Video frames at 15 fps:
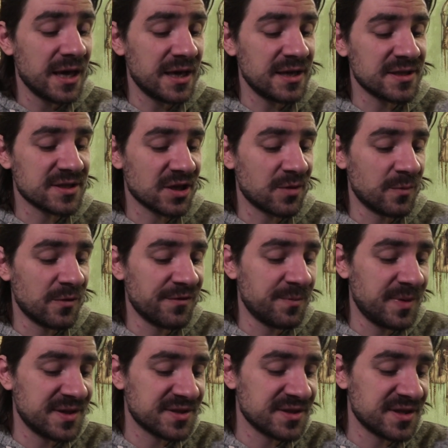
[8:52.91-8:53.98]
in terms of
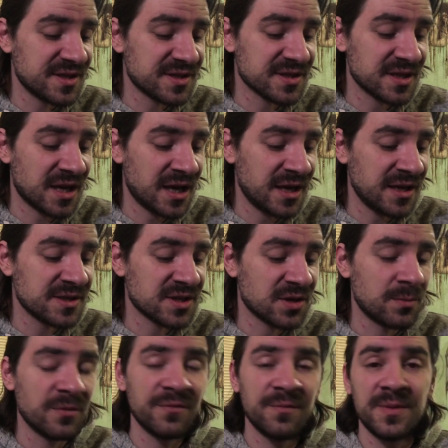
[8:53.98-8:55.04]
business,
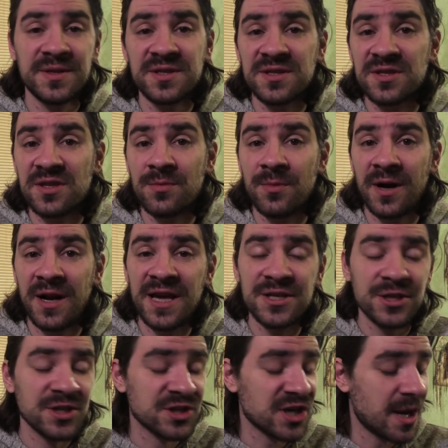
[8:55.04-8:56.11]
and
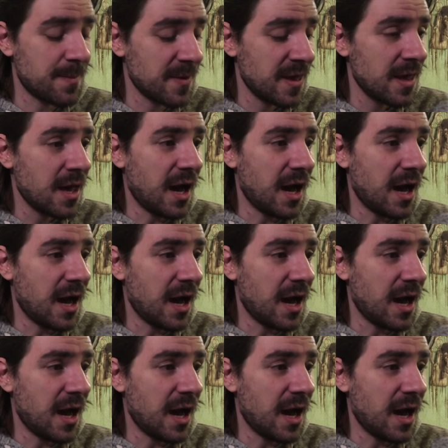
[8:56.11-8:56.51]
relationship.